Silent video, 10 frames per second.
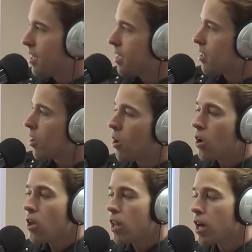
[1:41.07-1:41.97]
In
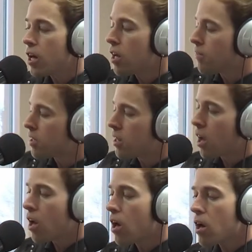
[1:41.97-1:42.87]
your loving
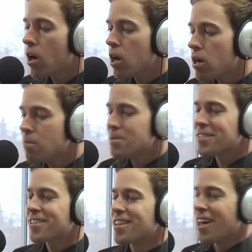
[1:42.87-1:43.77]
arms,
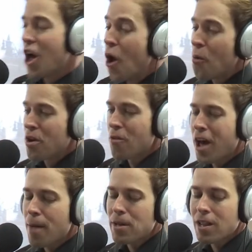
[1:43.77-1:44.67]
where
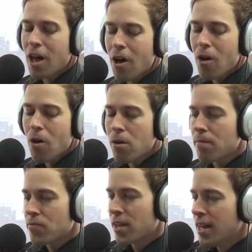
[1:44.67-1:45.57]
I belong.
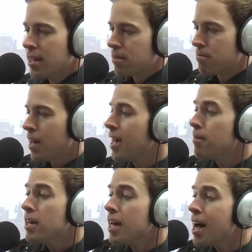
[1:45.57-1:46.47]

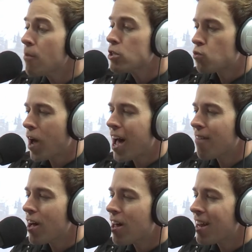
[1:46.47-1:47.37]
Maybe I would
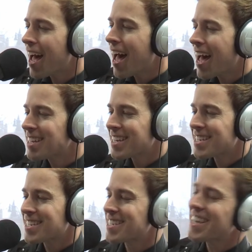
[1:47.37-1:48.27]
drive all night
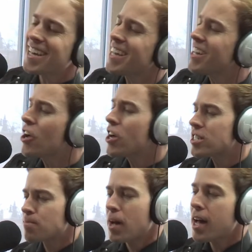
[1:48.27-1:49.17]
to see your
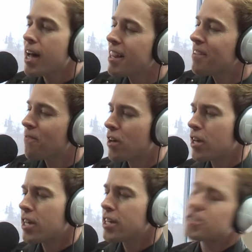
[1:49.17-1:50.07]
smiling
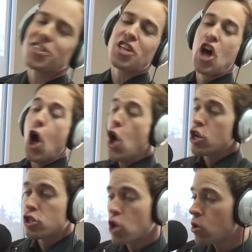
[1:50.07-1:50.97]
face.
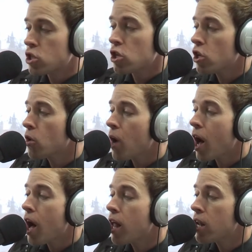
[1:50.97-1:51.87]
Don't you know
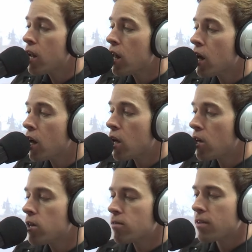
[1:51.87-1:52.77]
our
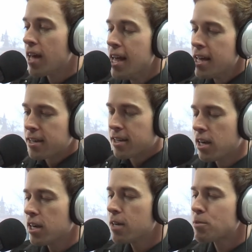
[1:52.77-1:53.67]
love
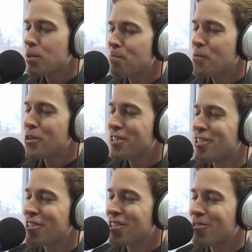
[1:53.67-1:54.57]
keeps me
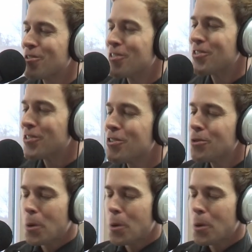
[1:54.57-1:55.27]
pushing through?